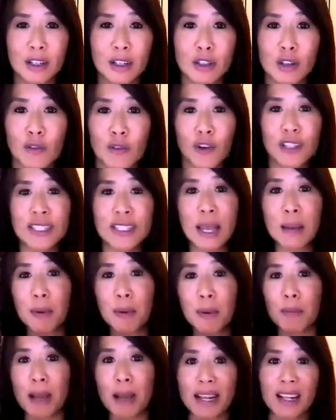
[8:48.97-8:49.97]
So for
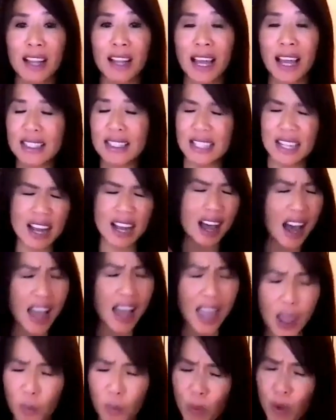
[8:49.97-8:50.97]
example, my client said,
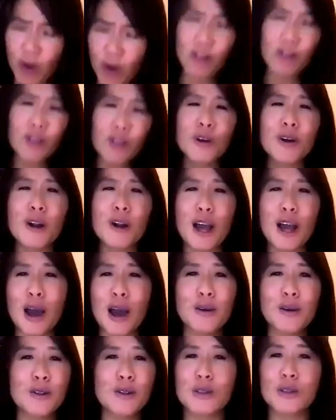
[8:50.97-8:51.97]
I want to learn
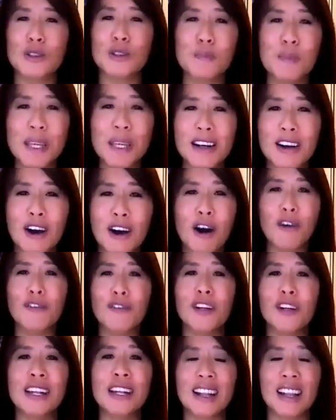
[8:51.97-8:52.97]
how to speak
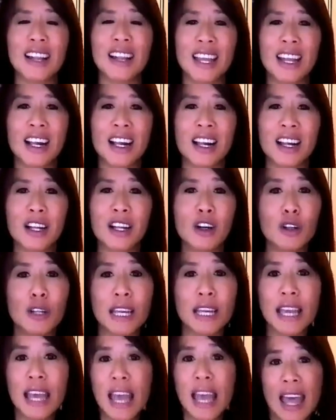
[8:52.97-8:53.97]
confidently and
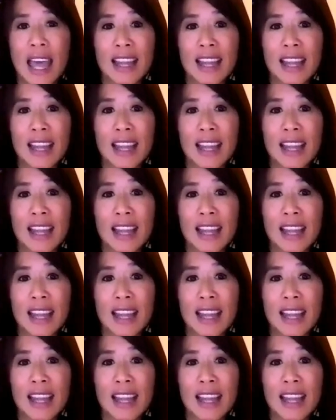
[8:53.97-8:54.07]
clearly.